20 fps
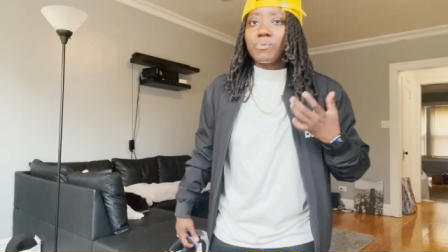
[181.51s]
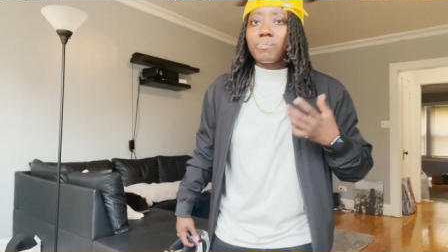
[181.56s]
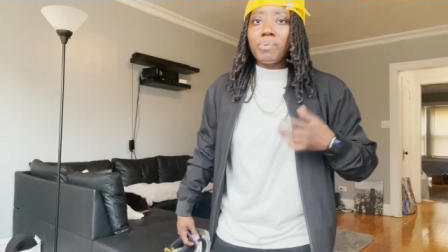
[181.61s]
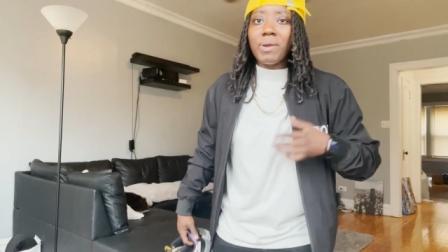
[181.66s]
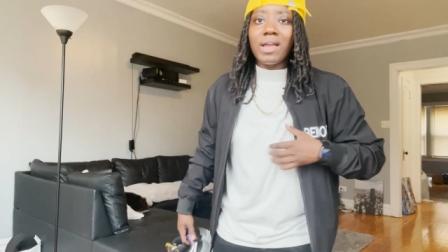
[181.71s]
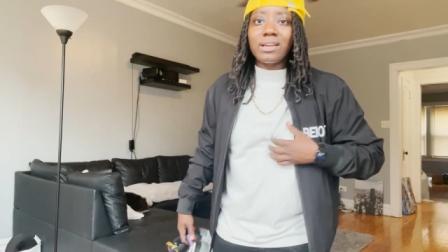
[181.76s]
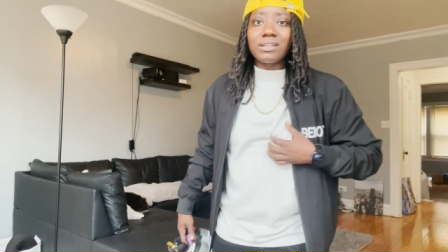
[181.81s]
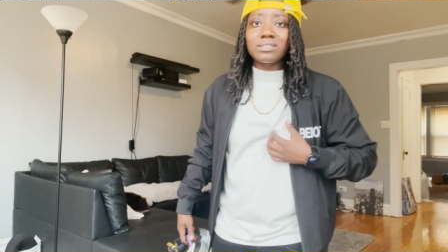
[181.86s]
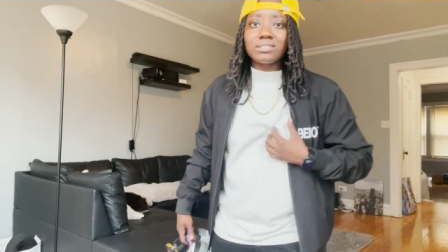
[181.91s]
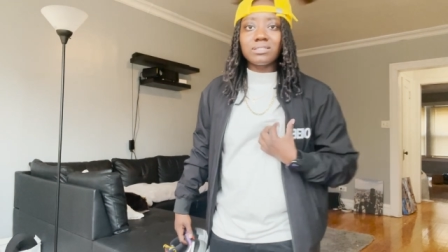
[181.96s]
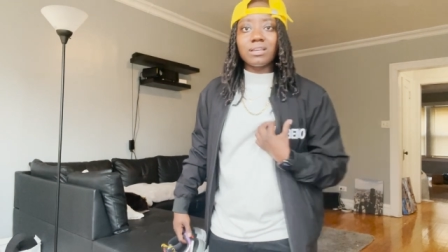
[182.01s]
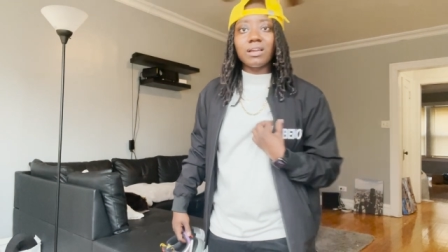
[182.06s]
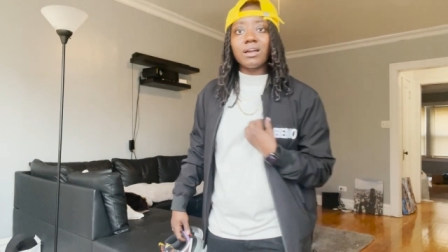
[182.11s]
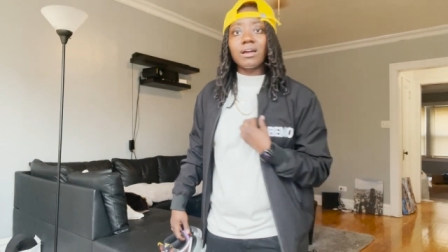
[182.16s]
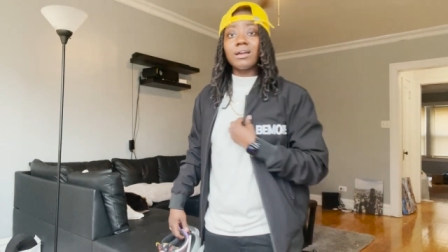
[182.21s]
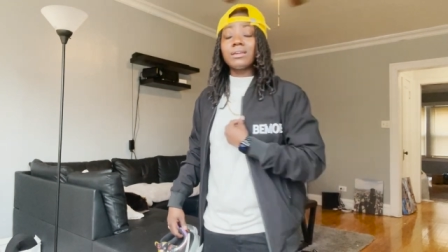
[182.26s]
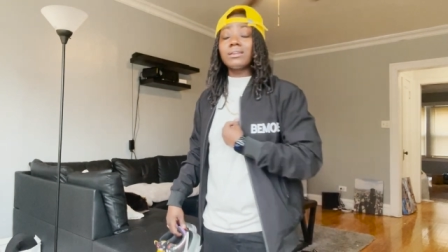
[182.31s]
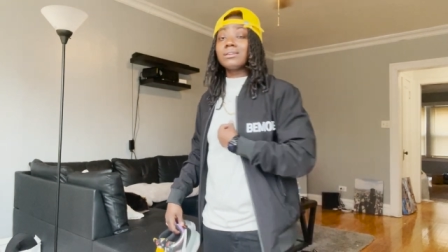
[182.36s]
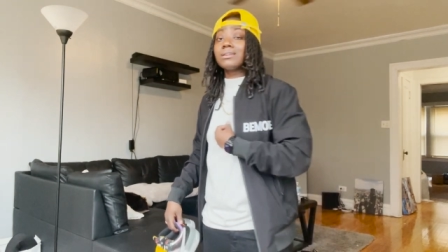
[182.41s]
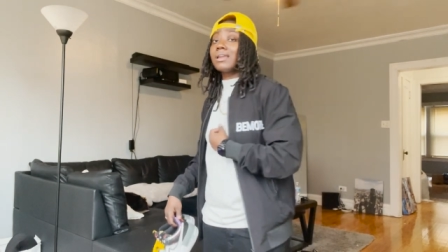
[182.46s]
from
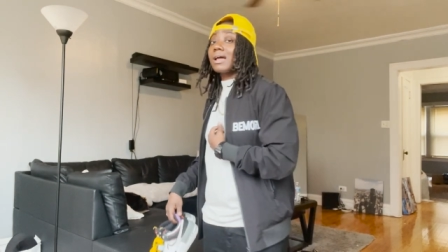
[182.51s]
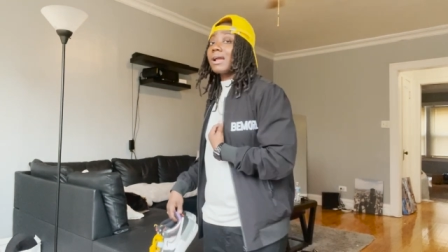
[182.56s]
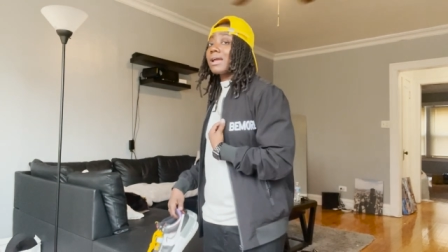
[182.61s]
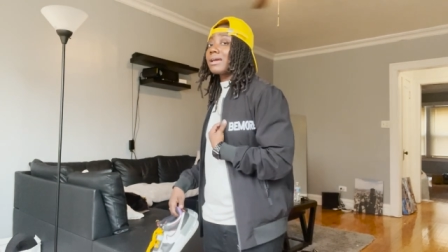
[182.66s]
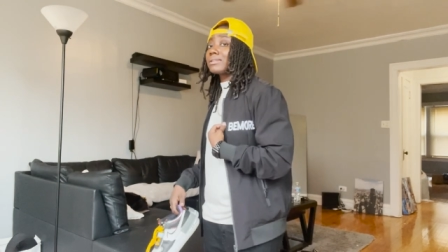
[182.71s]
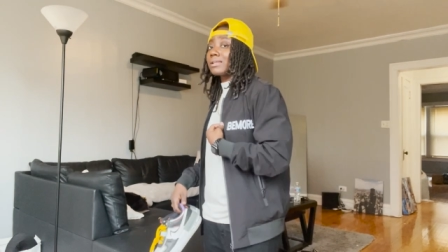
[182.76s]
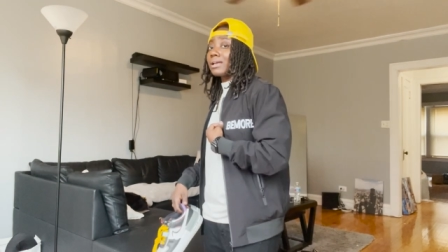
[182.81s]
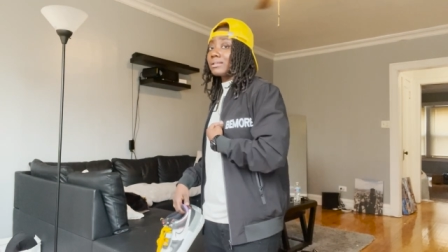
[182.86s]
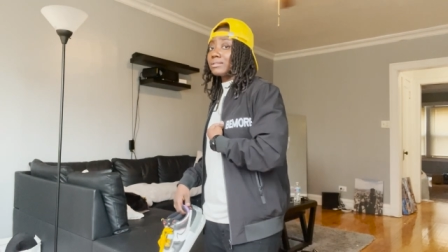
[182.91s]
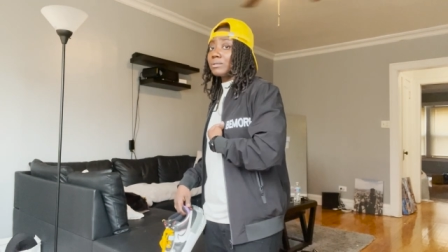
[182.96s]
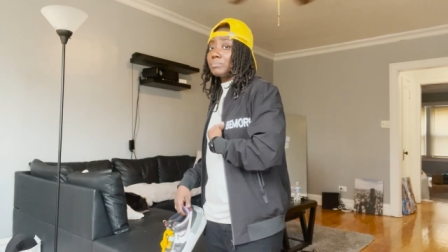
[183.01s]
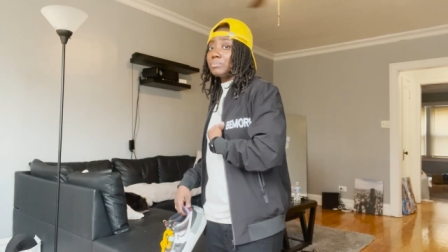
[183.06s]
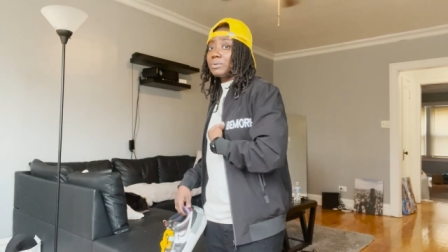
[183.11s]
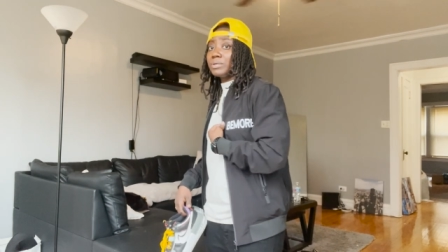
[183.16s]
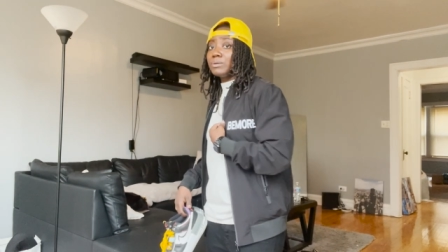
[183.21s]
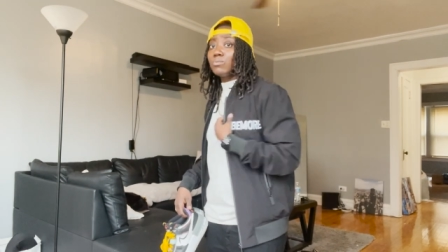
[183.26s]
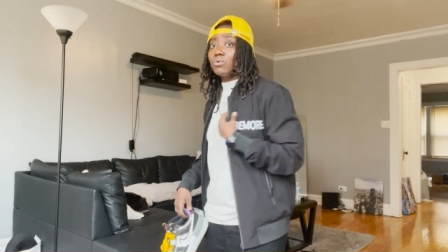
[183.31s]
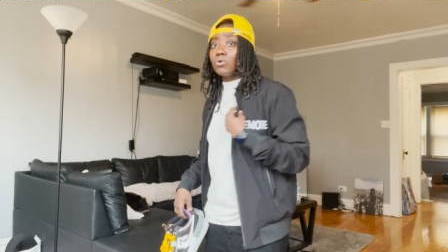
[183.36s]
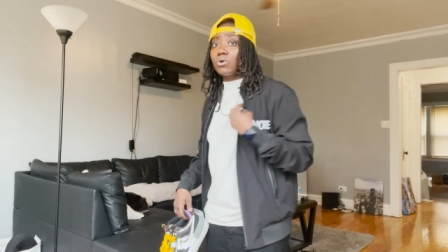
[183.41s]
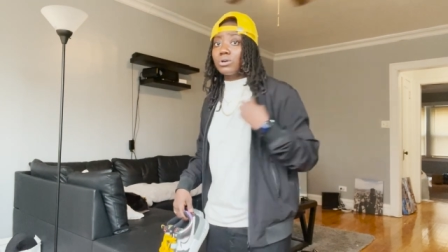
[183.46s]
PacSun, and I got like the
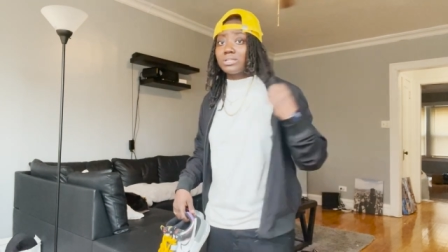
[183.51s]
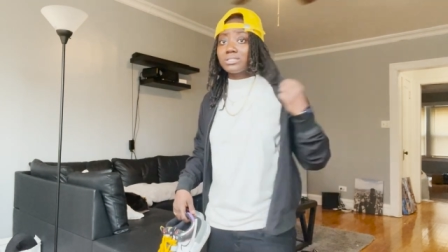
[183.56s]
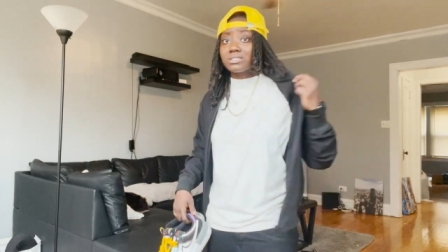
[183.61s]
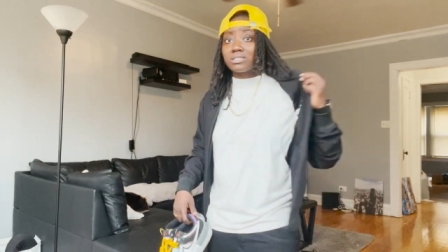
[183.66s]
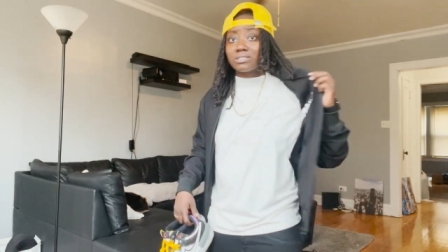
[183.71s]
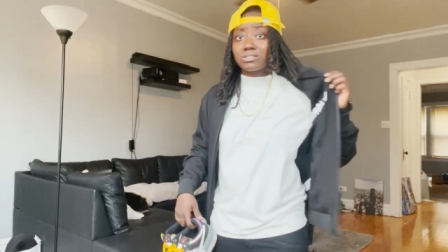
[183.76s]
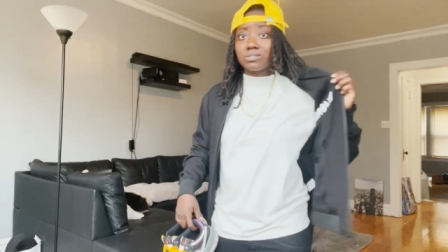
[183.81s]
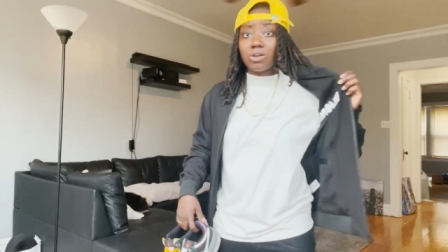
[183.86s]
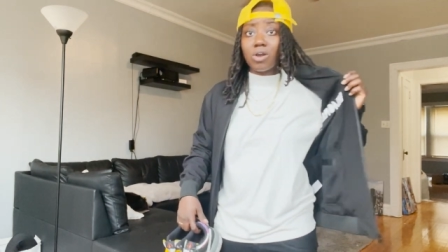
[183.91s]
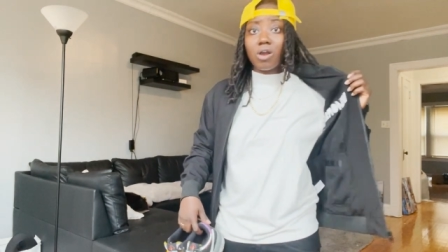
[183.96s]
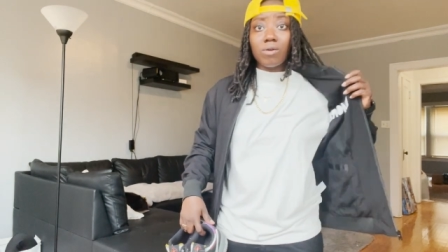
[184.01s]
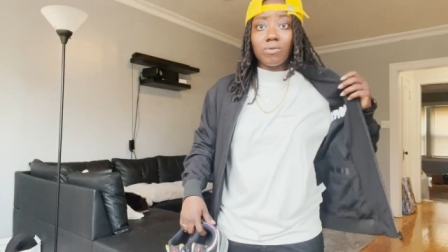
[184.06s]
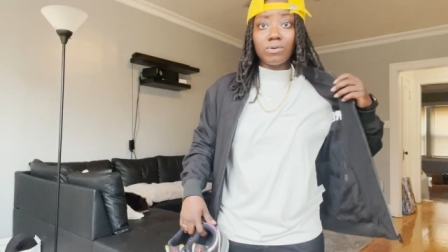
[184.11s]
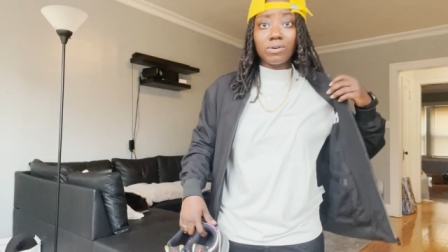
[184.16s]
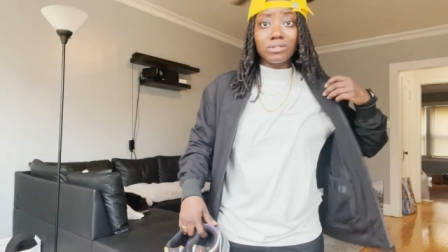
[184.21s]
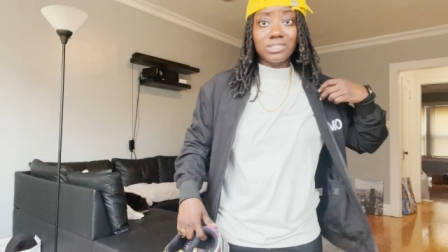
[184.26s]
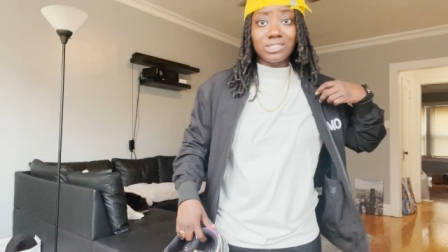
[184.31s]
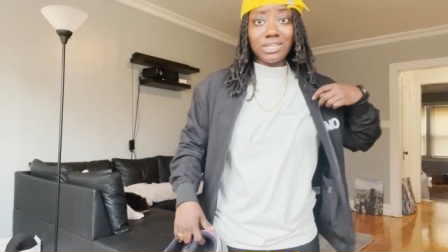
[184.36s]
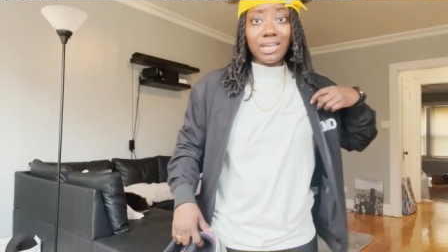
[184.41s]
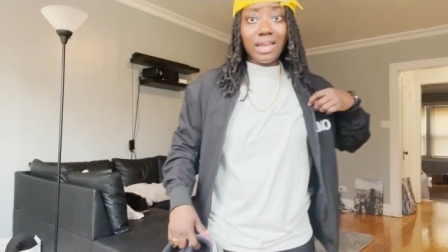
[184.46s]
Be More. This is
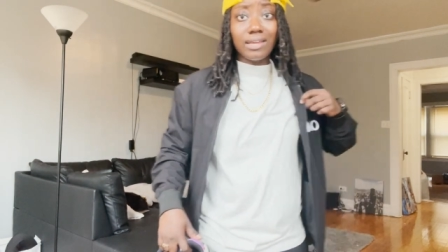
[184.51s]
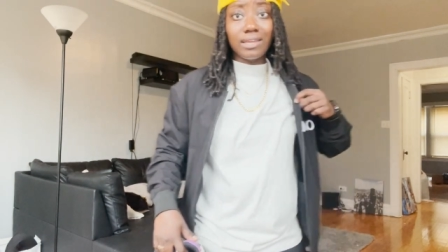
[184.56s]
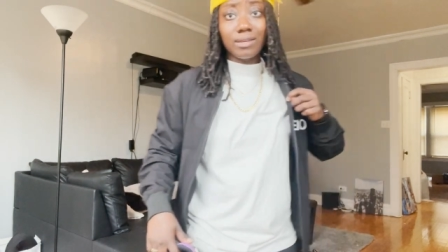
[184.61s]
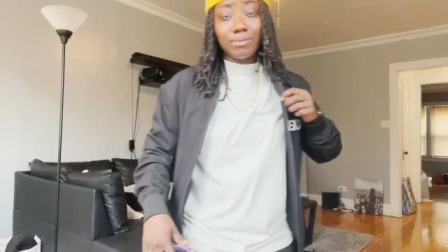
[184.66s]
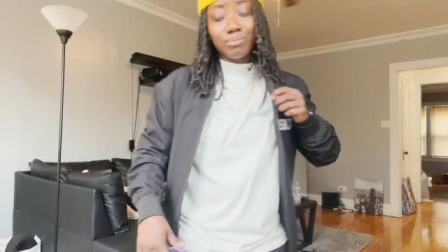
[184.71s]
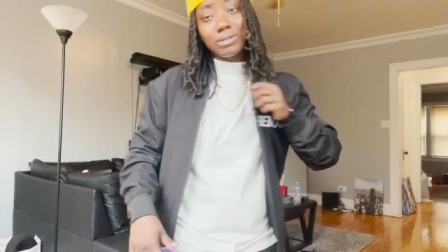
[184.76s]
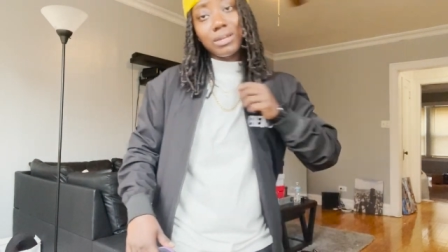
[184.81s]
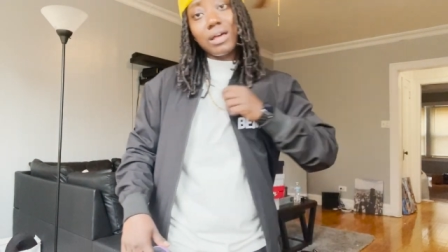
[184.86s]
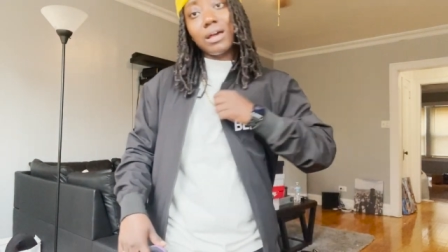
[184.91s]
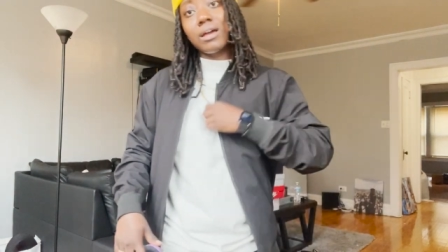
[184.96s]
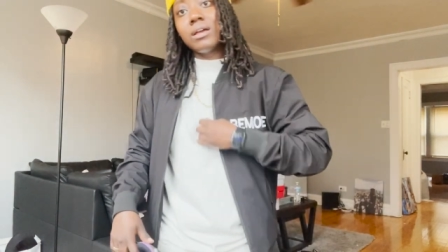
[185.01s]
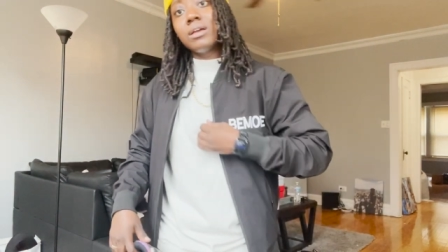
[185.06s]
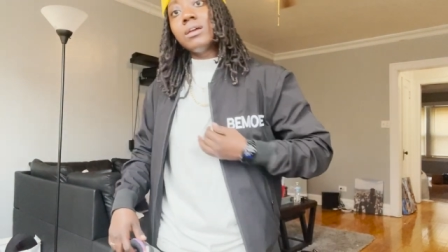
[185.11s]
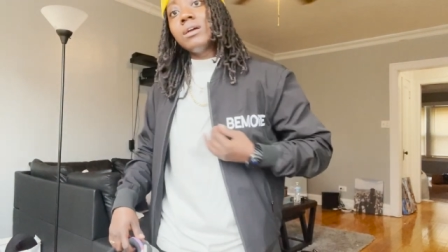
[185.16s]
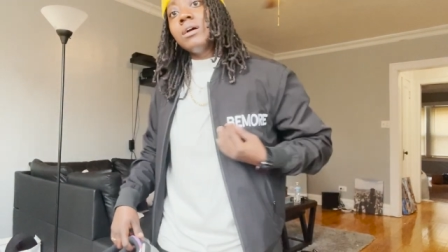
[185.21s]
Zara jacket, but I